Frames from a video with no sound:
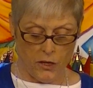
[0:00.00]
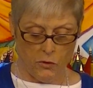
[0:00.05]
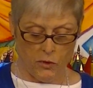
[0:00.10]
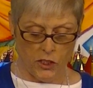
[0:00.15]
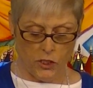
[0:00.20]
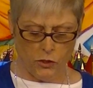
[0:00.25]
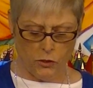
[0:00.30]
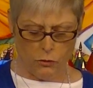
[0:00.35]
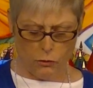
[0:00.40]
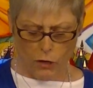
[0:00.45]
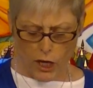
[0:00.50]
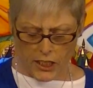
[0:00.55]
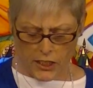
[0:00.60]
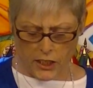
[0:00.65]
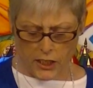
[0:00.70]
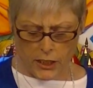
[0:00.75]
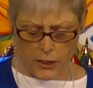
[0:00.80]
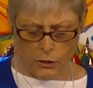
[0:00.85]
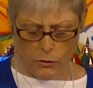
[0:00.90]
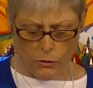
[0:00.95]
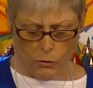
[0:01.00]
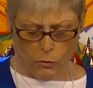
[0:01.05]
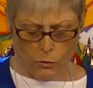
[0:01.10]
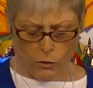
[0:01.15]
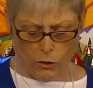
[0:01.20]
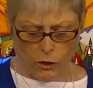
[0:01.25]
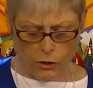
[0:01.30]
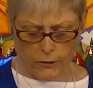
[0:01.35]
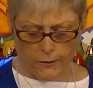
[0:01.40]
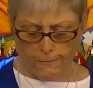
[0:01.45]
I was thrust into a
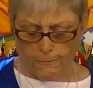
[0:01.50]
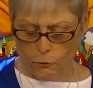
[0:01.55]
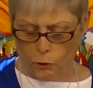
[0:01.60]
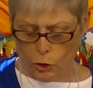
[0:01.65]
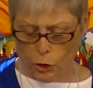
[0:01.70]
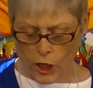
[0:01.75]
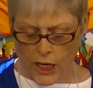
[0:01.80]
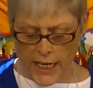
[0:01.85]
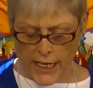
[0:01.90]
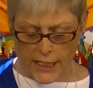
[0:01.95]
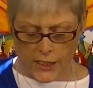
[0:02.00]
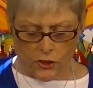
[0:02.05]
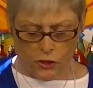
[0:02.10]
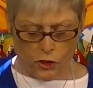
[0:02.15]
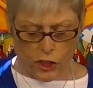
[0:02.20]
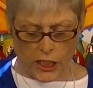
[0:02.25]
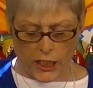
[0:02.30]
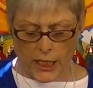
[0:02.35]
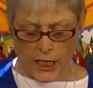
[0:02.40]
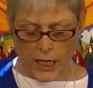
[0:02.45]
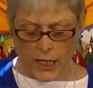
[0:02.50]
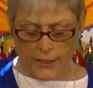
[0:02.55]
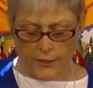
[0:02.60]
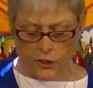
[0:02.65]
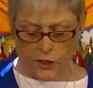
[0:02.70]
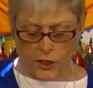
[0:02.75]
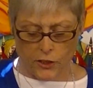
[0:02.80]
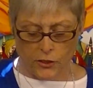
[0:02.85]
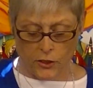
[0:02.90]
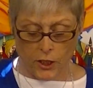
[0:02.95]
world of crazed
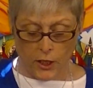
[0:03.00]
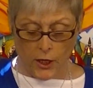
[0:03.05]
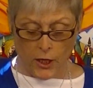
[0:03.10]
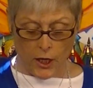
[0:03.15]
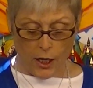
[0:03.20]
genealogists,